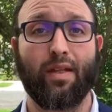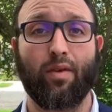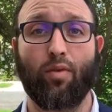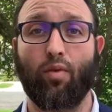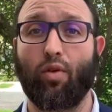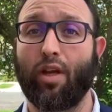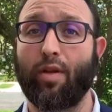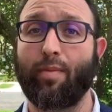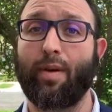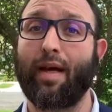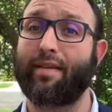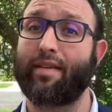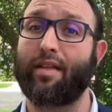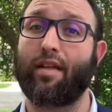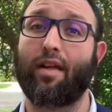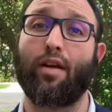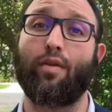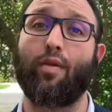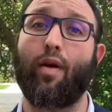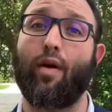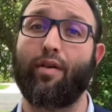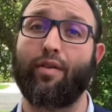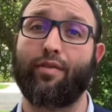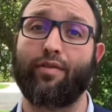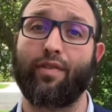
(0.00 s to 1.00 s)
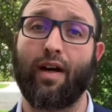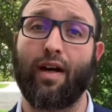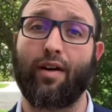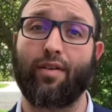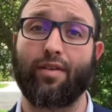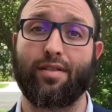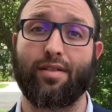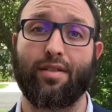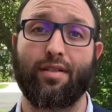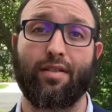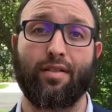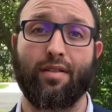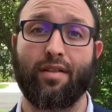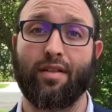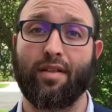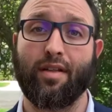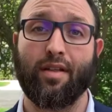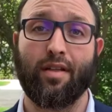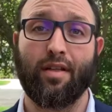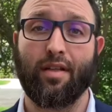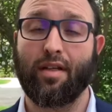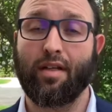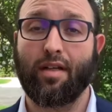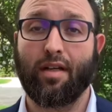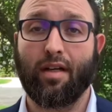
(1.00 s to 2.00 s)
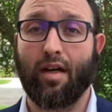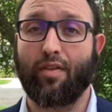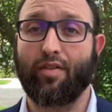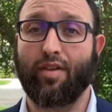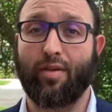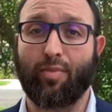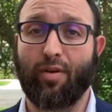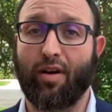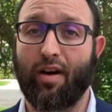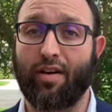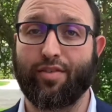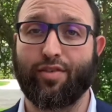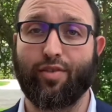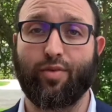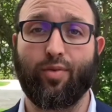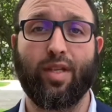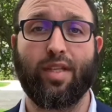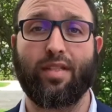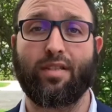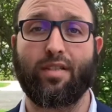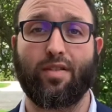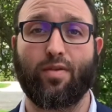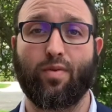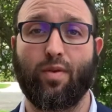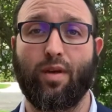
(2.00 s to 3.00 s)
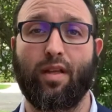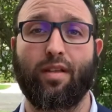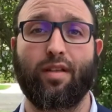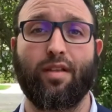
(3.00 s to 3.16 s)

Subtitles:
all about the coronavirus, and over the past few weeks as well.